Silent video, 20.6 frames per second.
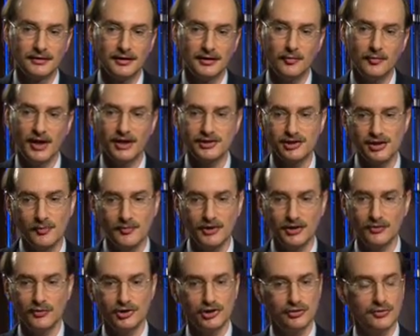about
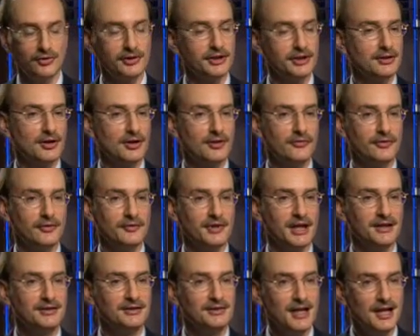something which you only know from the
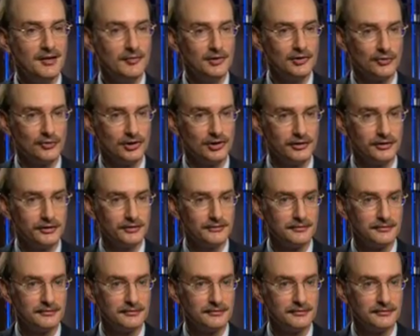entertainment world?